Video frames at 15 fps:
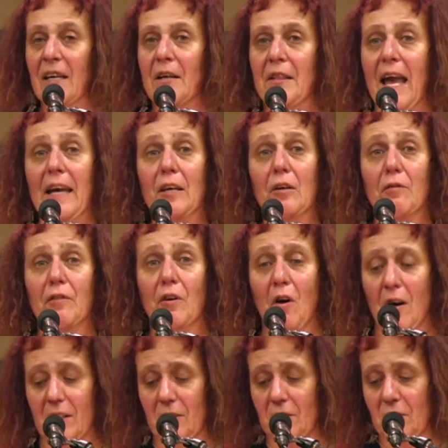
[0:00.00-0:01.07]
Thank you for
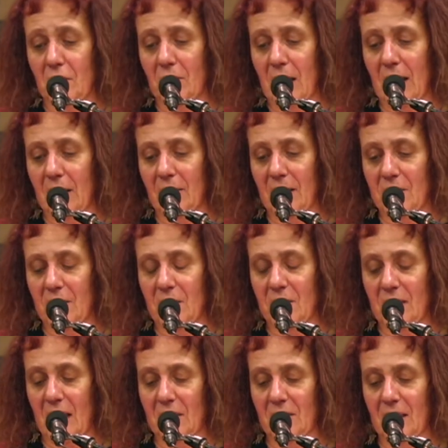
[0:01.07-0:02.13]
all you do at Western
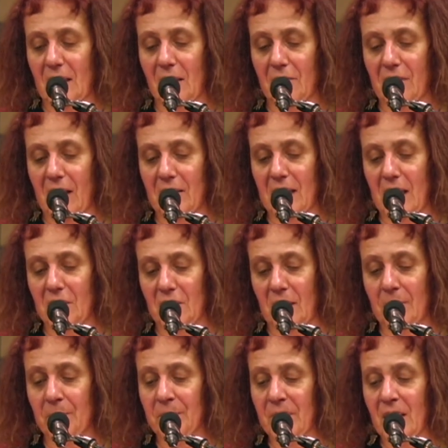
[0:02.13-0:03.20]
States Legal
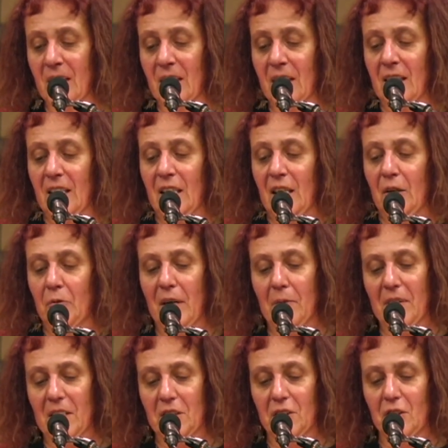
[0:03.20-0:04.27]
Foundation. We
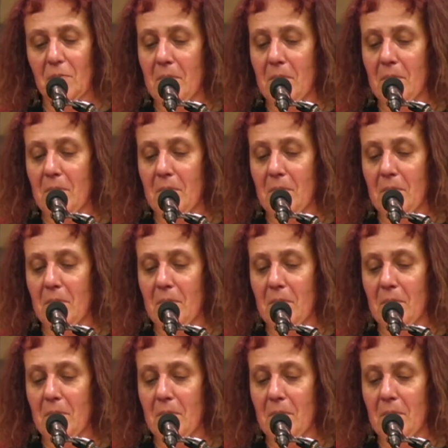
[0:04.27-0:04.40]
wish you